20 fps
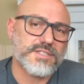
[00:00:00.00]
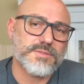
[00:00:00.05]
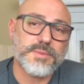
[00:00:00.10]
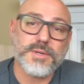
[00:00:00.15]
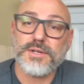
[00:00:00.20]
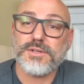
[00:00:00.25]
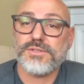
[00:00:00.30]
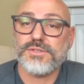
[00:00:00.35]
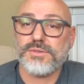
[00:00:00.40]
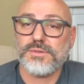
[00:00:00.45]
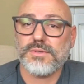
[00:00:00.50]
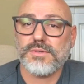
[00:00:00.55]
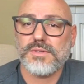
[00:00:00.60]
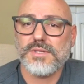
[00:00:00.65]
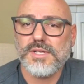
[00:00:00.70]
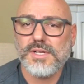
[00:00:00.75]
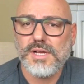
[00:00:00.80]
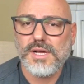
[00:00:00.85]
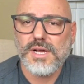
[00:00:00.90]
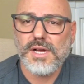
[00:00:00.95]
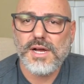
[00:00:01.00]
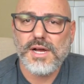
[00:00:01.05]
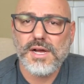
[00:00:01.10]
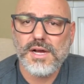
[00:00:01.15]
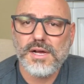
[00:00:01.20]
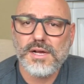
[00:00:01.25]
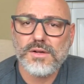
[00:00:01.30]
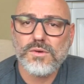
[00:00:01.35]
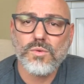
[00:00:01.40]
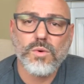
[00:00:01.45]
spiritual,
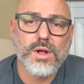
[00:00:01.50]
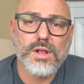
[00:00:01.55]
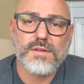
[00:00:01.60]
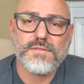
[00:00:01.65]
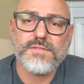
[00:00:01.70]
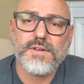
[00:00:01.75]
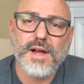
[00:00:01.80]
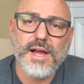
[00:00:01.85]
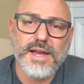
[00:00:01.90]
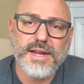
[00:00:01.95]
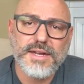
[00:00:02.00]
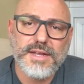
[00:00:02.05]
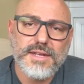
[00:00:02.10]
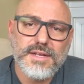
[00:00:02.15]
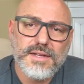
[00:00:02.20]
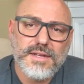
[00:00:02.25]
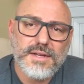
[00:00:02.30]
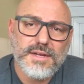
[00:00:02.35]
qualified,